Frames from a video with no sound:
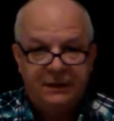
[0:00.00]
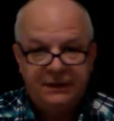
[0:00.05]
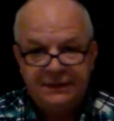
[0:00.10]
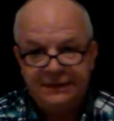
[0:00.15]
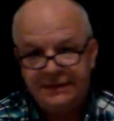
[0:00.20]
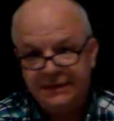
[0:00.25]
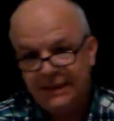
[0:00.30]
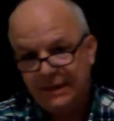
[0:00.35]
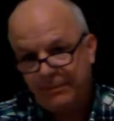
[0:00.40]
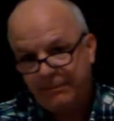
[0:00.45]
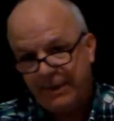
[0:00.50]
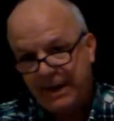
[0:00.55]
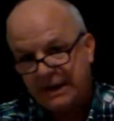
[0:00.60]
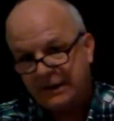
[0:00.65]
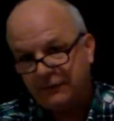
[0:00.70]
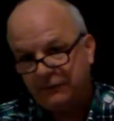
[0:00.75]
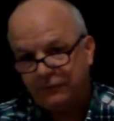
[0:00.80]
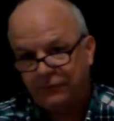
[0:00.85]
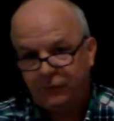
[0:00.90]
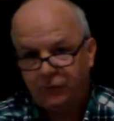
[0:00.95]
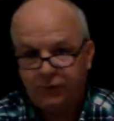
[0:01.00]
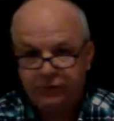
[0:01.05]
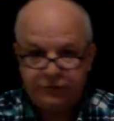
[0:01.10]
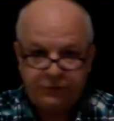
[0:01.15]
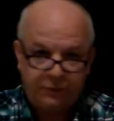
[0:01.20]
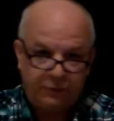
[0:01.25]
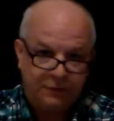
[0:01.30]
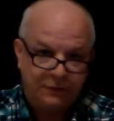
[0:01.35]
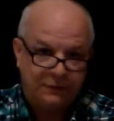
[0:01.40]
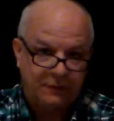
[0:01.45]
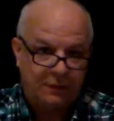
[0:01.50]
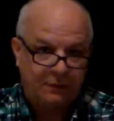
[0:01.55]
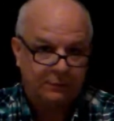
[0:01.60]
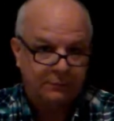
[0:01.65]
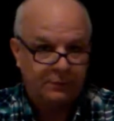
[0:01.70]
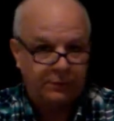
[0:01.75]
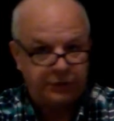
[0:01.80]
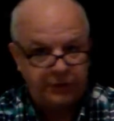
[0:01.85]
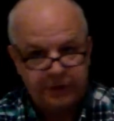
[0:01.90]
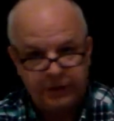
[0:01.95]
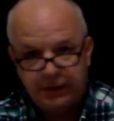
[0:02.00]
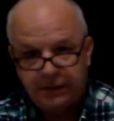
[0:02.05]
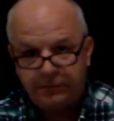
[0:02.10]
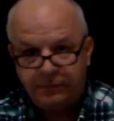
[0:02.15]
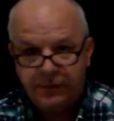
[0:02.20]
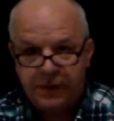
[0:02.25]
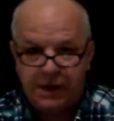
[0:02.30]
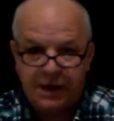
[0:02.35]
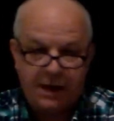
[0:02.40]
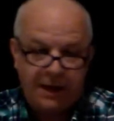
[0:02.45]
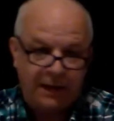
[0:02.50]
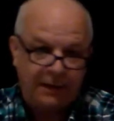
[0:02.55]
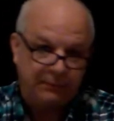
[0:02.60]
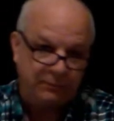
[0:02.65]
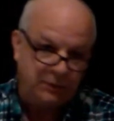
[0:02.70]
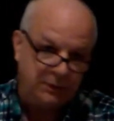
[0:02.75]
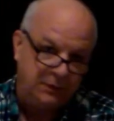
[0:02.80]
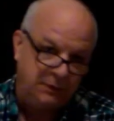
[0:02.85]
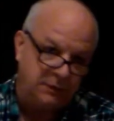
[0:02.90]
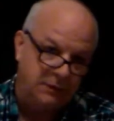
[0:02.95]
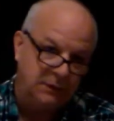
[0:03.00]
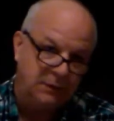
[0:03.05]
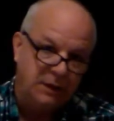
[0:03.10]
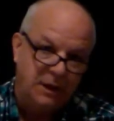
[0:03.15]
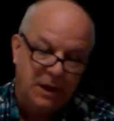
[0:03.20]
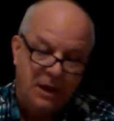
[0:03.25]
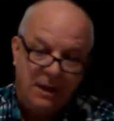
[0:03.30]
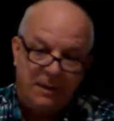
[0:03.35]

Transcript: You see that back and forth there? He's all going, him, I, me,